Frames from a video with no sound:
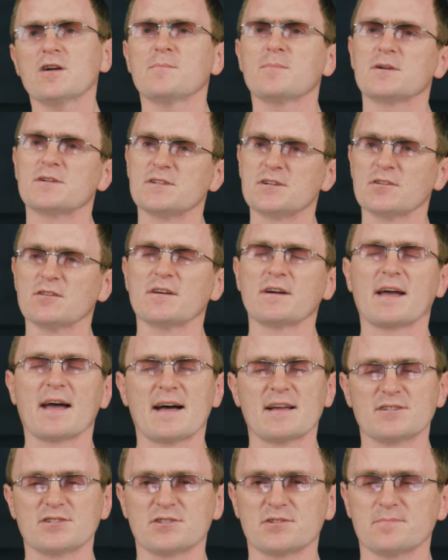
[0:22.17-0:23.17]
a particular
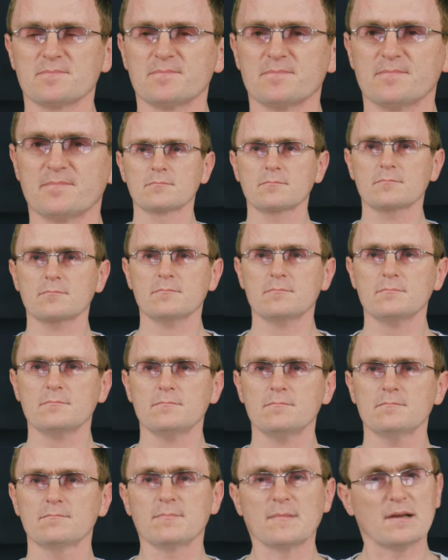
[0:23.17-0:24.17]
gadget.
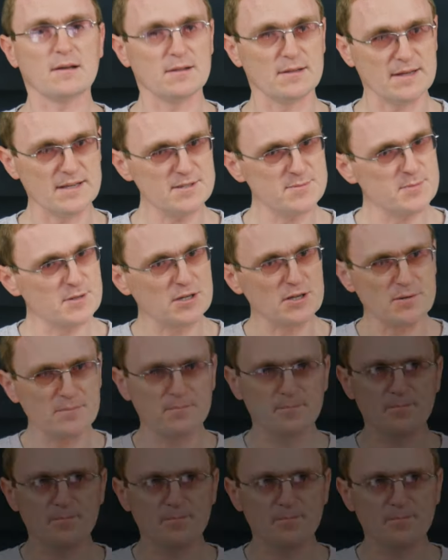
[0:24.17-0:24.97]
Let's begin.